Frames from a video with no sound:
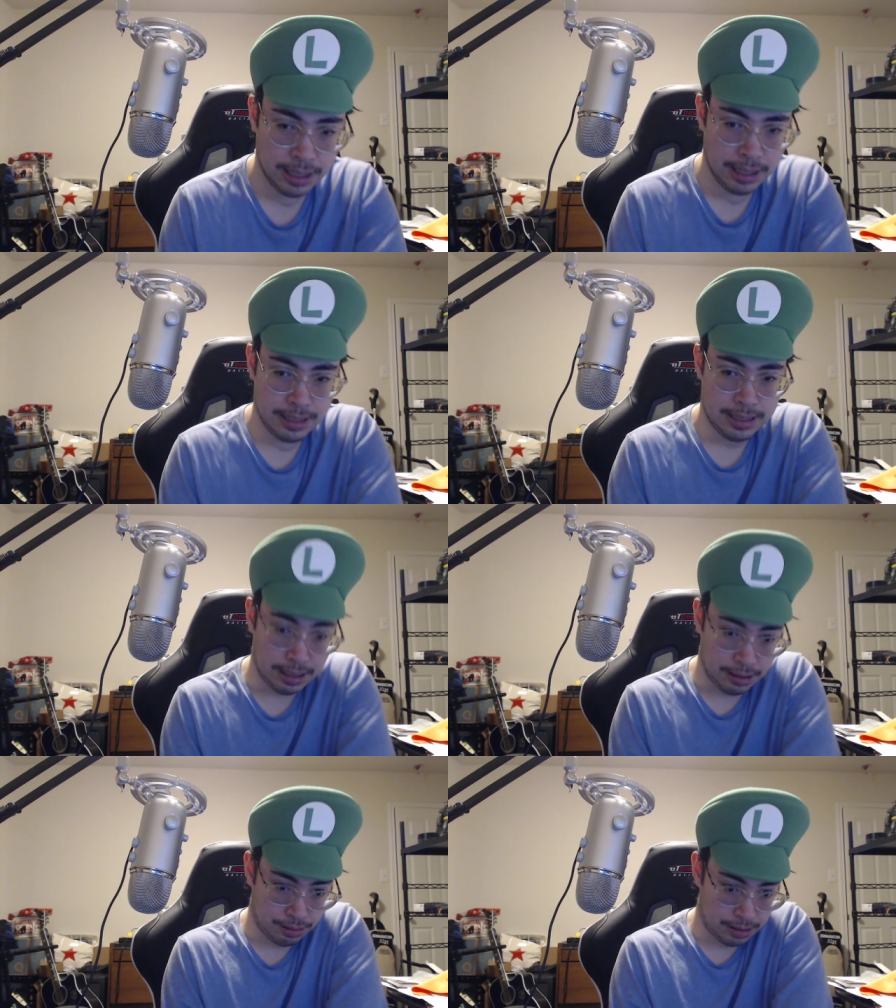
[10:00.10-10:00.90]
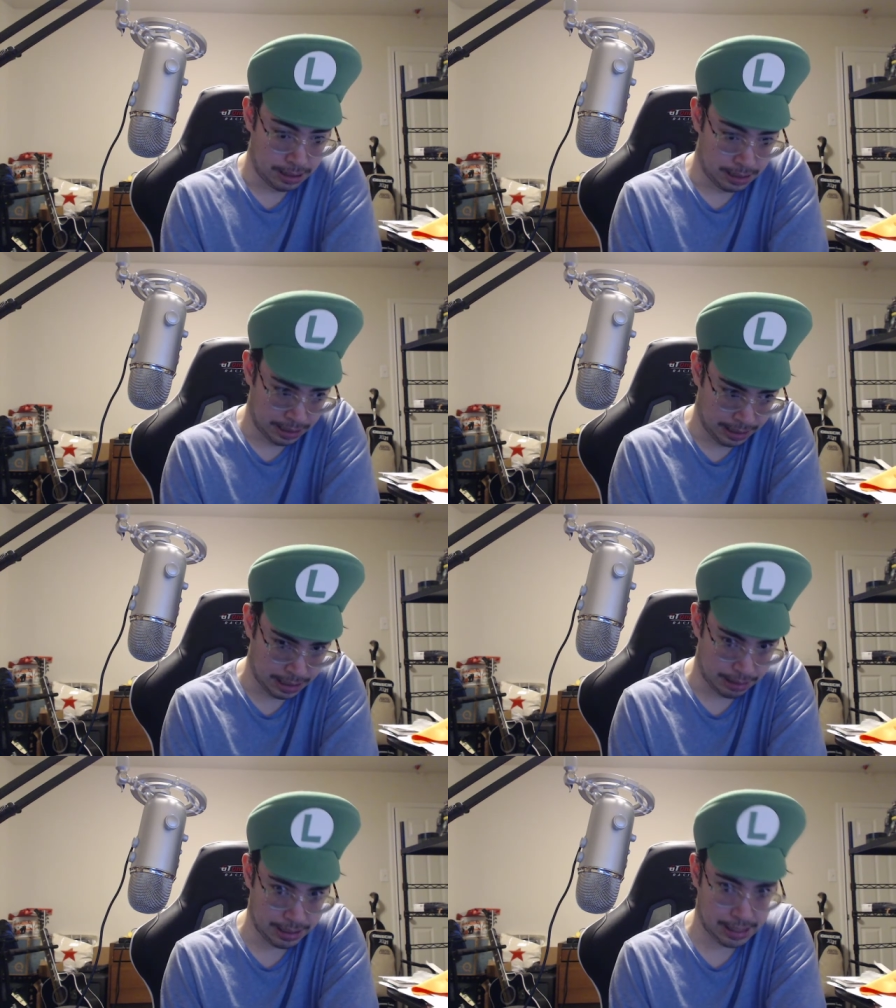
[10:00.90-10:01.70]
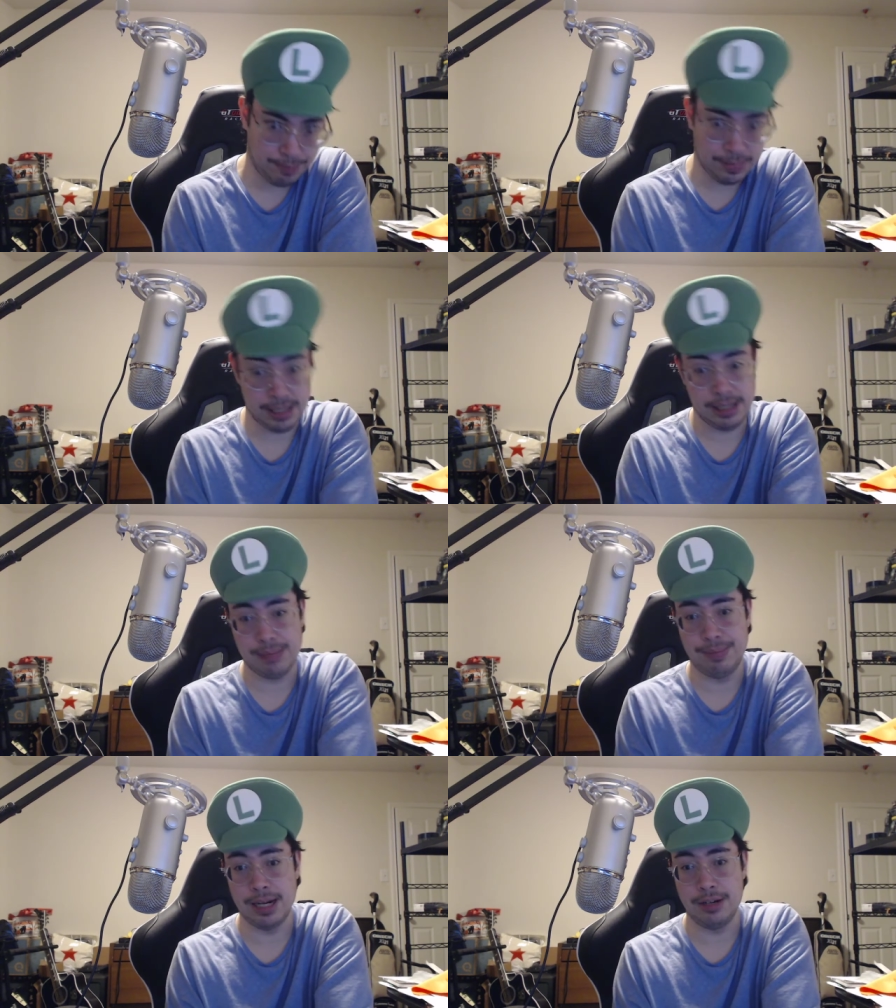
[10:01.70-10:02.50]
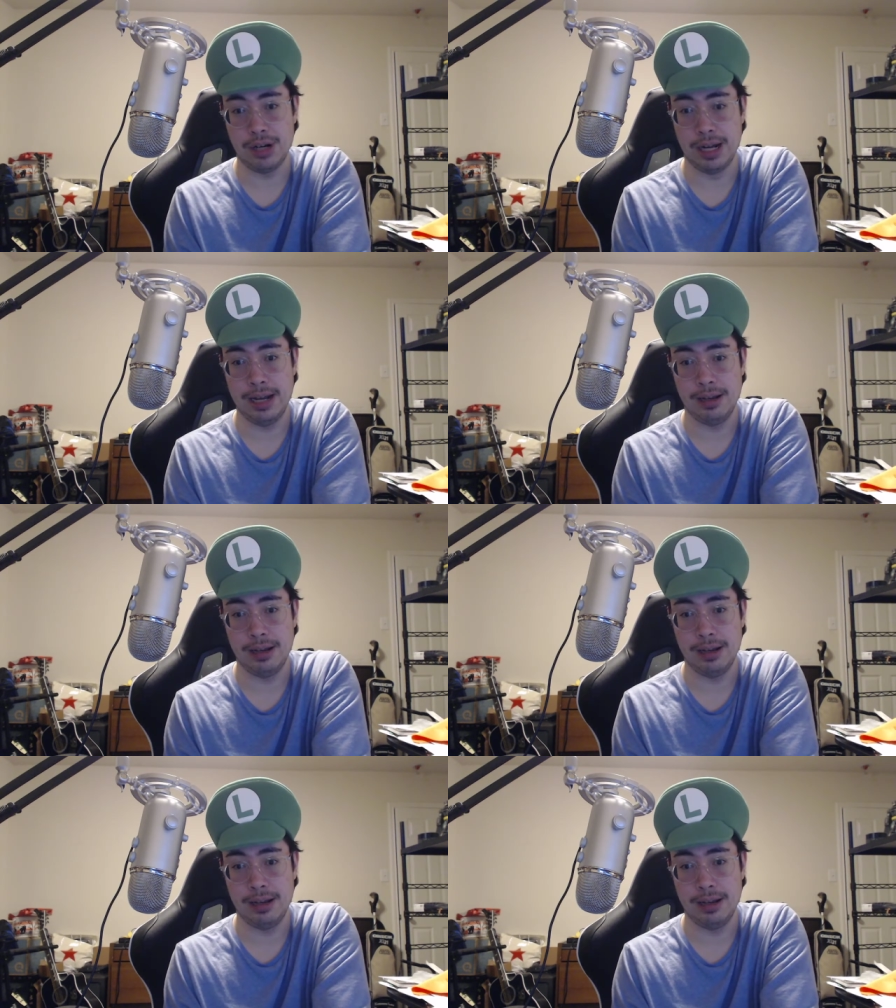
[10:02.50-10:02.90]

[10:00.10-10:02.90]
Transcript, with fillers: So, you know, it's it's been a giant